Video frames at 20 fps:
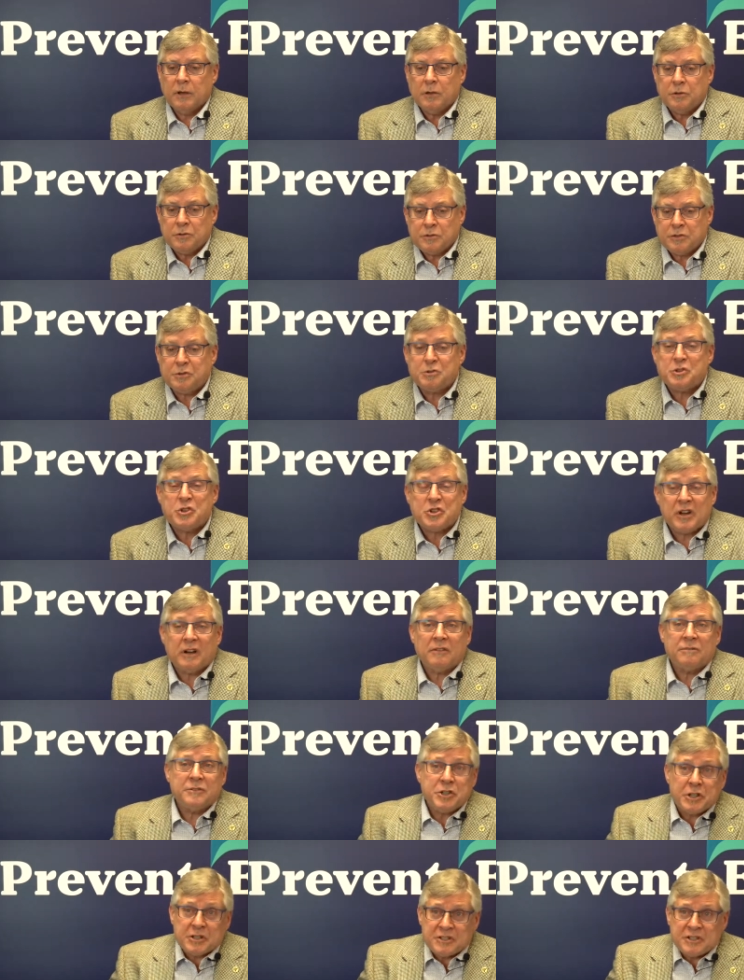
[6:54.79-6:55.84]
do
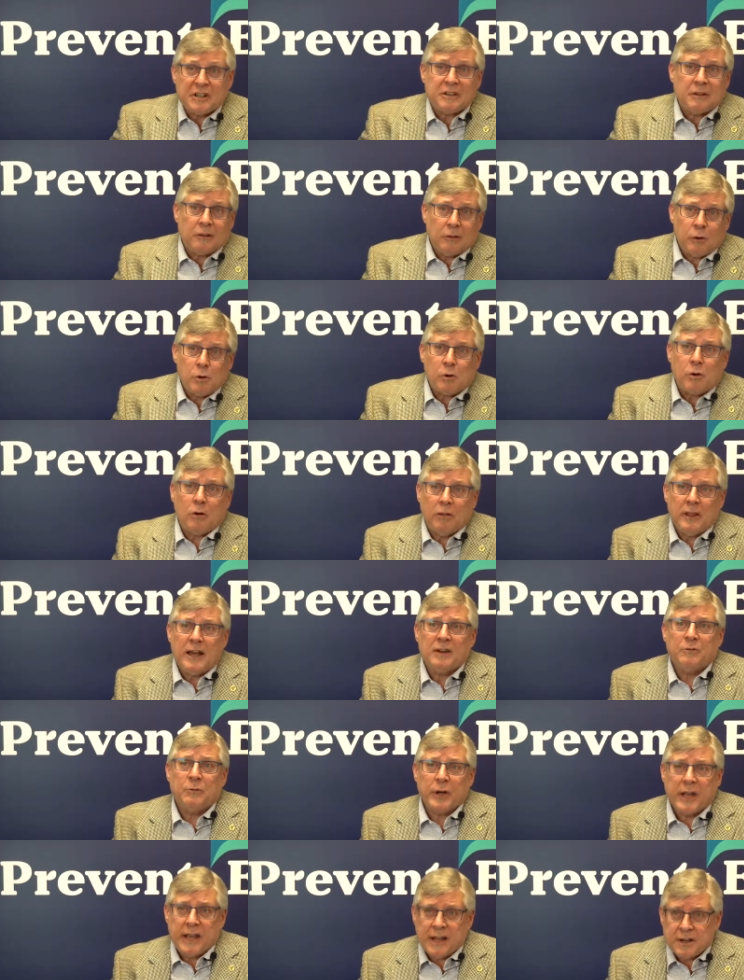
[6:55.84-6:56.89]
stuff just at the local
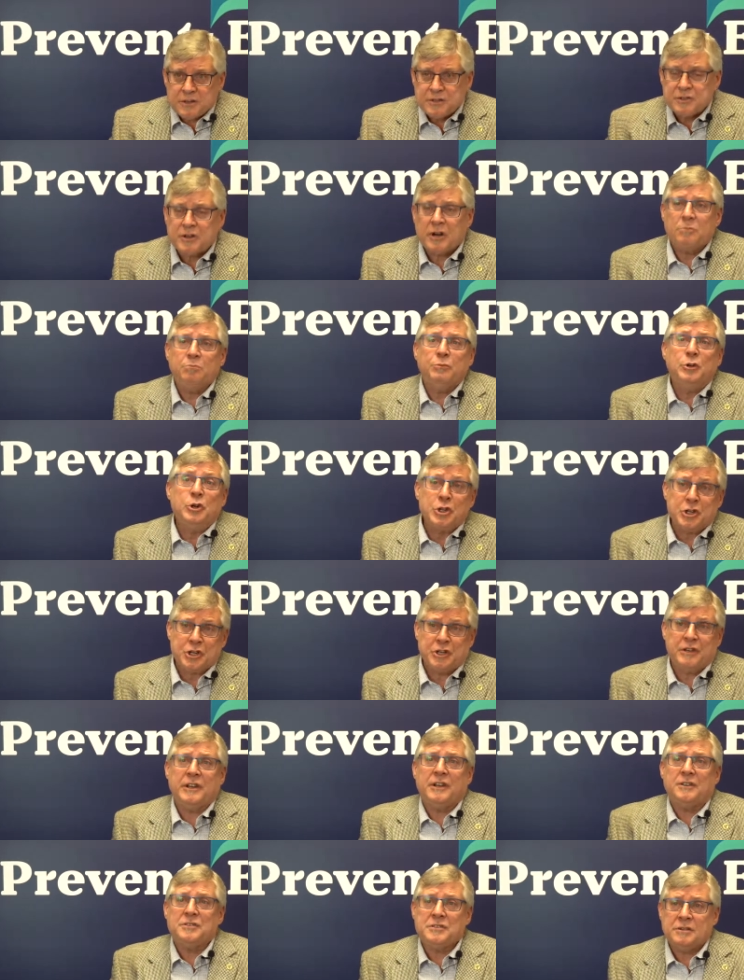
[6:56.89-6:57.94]
level. We had to start pushing
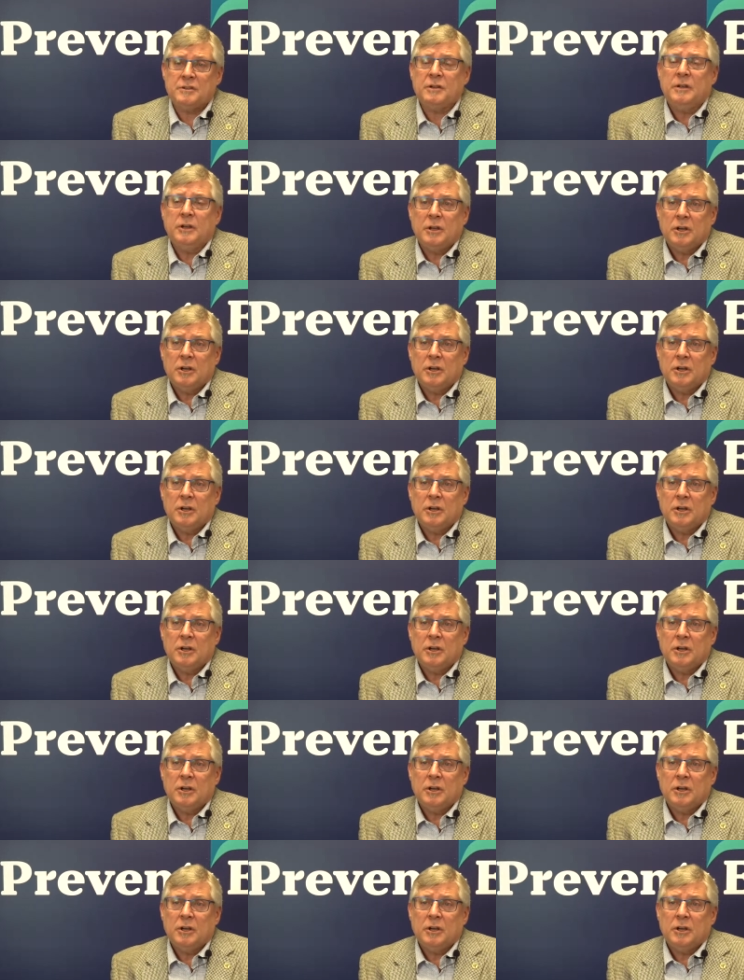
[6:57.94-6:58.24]
this